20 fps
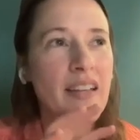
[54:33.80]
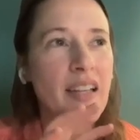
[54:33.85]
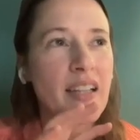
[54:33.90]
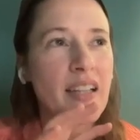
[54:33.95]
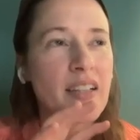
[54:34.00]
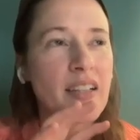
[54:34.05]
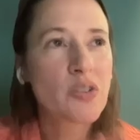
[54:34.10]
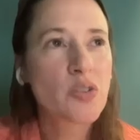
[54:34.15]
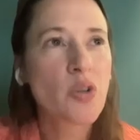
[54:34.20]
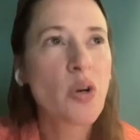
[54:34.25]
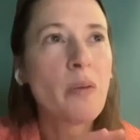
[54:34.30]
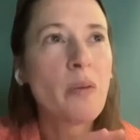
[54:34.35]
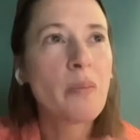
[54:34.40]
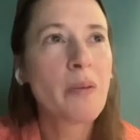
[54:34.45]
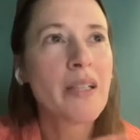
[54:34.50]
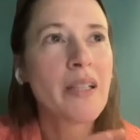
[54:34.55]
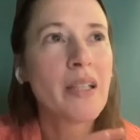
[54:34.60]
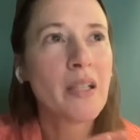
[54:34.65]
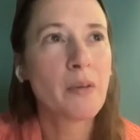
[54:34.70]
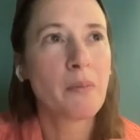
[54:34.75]
there's so
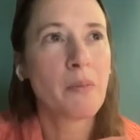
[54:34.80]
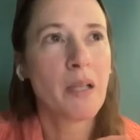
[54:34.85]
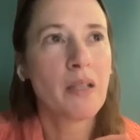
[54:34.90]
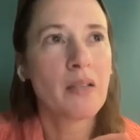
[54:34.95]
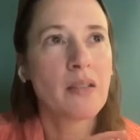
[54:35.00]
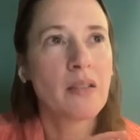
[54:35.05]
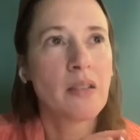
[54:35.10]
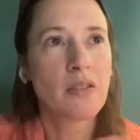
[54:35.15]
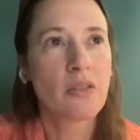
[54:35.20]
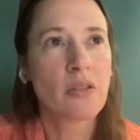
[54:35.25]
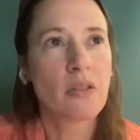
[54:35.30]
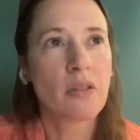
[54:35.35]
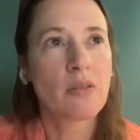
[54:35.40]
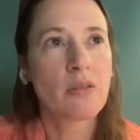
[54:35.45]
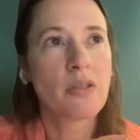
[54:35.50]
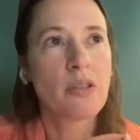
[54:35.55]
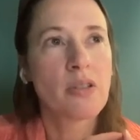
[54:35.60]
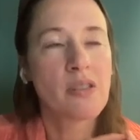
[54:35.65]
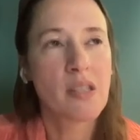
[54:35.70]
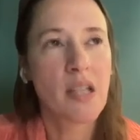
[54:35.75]
many amazing
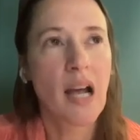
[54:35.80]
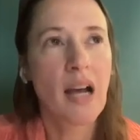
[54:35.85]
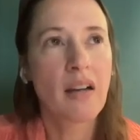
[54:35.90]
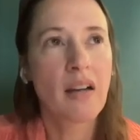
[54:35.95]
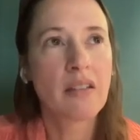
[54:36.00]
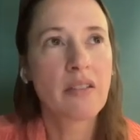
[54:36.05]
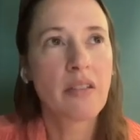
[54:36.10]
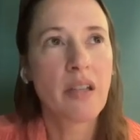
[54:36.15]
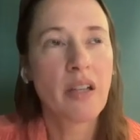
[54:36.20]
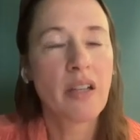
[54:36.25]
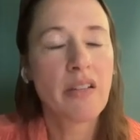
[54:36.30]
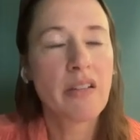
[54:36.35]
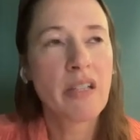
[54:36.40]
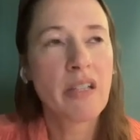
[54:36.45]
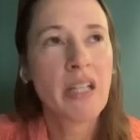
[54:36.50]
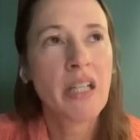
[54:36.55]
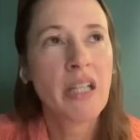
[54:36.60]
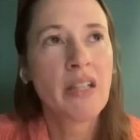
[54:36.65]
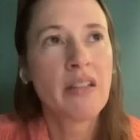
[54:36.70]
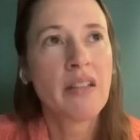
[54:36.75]
solutions out there.
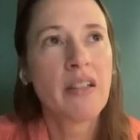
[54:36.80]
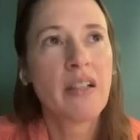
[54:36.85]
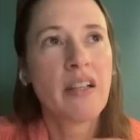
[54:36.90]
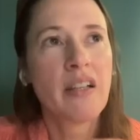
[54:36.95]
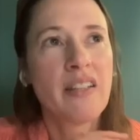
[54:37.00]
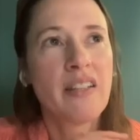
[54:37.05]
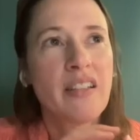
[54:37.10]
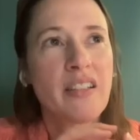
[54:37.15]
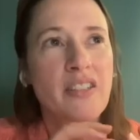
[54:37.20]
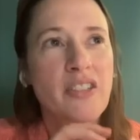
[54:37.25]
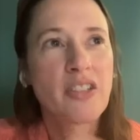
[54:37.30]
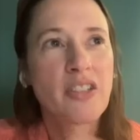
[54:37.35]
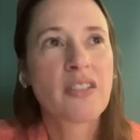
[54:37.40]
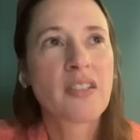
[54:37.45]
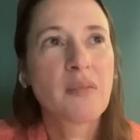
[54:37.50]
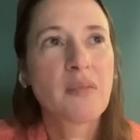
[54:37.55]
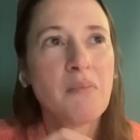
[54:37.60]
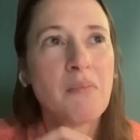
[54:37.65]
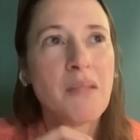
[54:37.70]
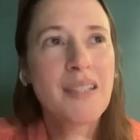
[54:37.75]

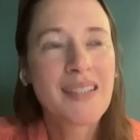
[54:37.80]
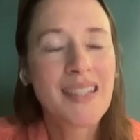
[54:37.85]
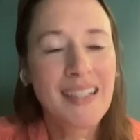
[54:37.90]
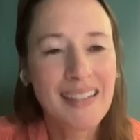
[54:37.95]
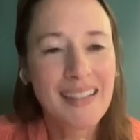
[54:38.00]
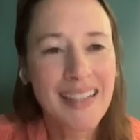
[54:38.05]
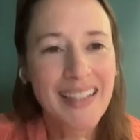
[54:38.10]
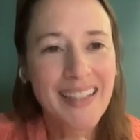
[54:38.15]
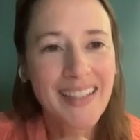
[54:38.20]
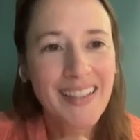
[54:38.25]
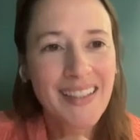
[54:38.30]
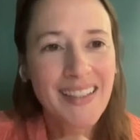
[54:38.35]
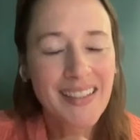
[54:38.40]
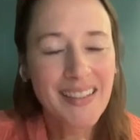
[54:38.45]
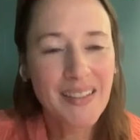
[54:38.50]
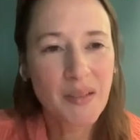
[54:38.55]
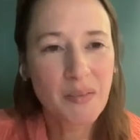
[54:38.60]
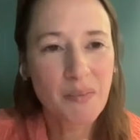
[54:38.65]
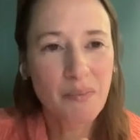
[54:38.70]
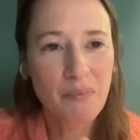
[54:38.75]
The missing link
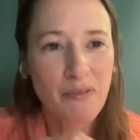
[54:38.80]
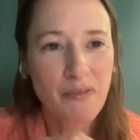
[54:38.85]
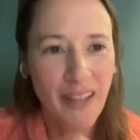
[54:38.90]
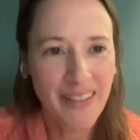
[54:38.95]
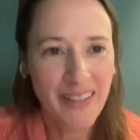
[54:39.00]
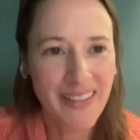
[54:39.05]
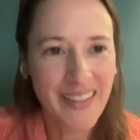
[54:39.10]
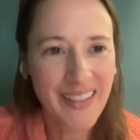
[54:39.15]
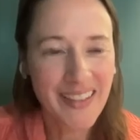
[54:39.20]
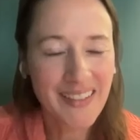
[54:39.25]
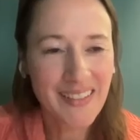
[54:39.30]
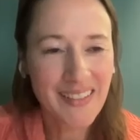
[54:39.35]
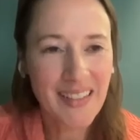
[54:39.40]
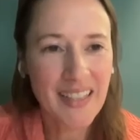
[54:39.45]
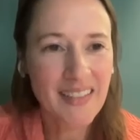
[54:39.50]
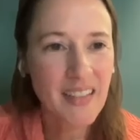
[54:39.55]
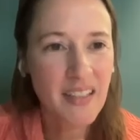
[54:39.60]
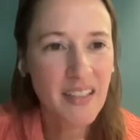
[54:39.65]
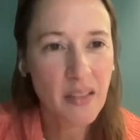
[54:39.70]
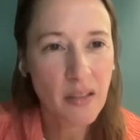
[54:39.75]
is funding.
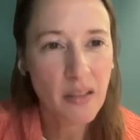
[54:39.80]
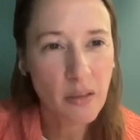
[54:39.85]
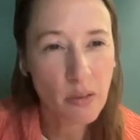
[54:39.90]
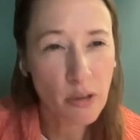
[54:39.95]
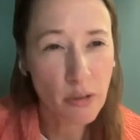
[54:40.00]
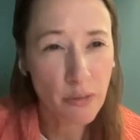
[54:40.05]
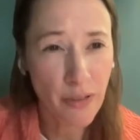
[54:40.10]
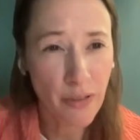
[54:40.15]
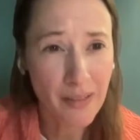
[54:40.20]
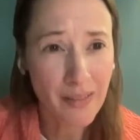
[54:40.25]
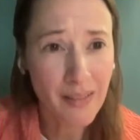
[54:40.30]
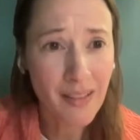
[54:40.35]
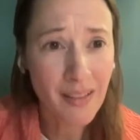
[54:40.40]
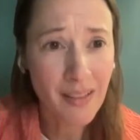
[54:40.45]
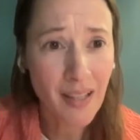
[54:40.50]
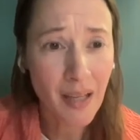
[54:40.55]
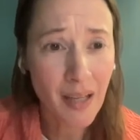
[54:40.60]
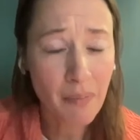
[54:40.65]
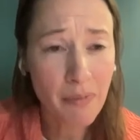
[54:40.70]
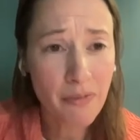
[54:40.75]
Like, there's a huge funding
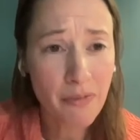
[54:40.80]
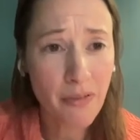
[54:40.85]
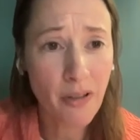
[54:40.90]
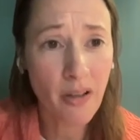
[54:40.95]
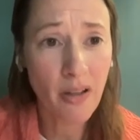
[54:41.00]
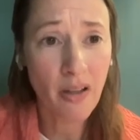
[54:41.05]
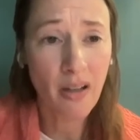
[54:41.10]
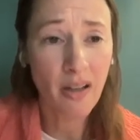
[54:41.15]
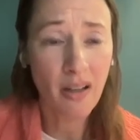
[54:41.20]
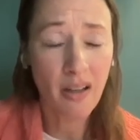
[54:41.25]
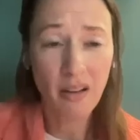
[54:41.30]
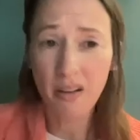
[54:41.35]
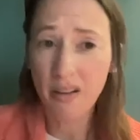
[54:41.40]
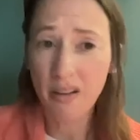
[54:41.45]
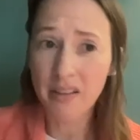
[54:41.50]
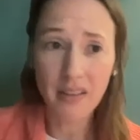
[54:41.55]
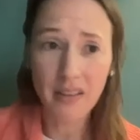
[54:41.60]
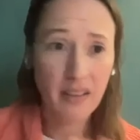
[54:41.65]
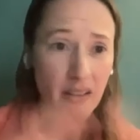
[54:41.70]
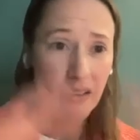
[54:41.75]
gap for
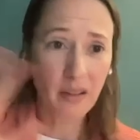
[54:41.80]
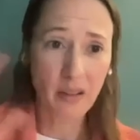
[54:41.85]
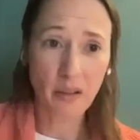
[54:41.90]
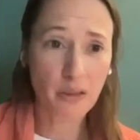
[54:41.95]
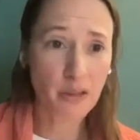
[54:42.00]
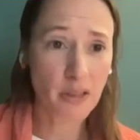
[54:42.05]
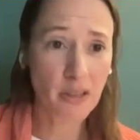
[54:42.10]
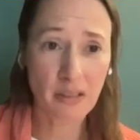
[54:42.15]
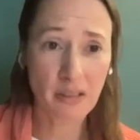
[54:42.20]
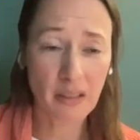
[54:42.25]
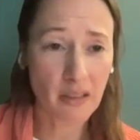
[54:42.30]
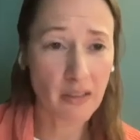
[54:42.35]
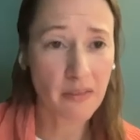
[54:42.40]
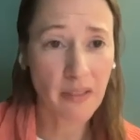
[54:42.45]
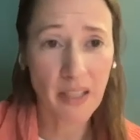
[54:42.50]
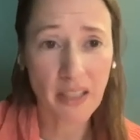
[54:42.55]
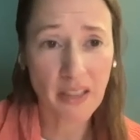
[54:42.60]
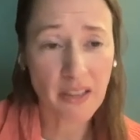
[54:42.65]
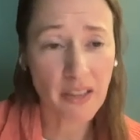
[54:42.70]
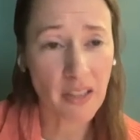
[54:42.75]
all the ocean
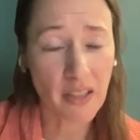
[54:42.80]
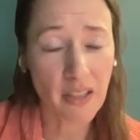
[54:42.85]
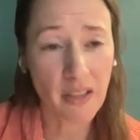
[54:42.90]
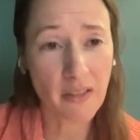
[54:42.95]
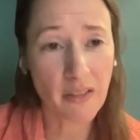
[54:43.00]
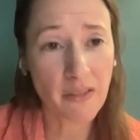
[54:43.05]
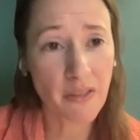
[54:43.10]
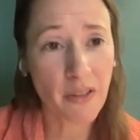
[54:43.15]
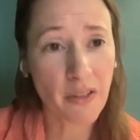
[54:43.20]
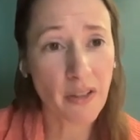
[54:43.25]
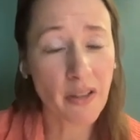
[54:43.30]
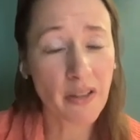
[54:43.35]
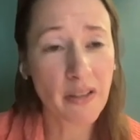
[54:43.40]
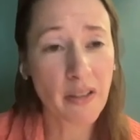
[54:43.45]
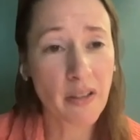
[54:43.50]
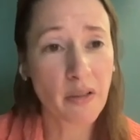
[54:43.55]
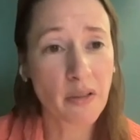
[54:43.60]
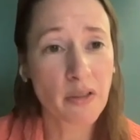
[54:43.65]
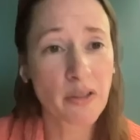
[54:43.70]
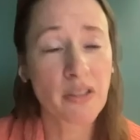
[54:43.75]
innovation, for all
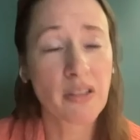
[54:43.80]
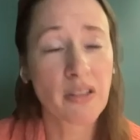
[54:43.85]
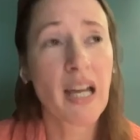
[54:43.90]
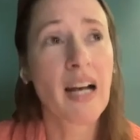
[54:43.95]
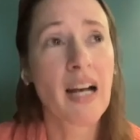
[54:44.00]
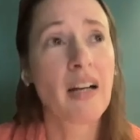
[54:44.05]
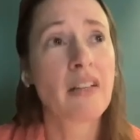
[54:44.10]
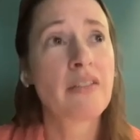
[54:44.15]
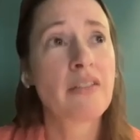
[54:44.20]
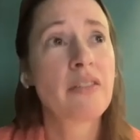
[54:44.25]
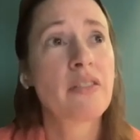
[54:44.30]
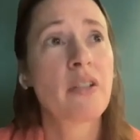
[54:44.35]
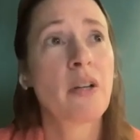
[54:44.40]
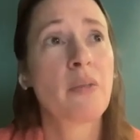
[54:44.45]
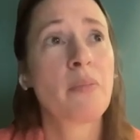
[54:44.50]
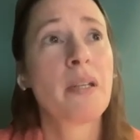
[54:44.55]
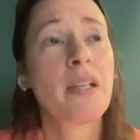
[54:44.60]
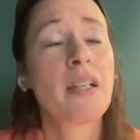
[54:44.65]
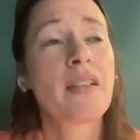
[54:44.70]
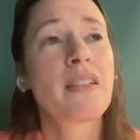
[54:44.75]
the ocean health
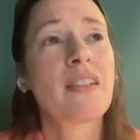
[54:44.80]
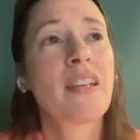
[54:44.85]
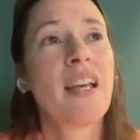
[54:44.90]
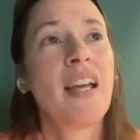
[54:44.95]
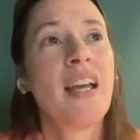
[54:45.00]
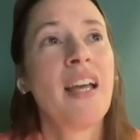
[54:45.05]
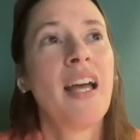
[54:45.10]
topics.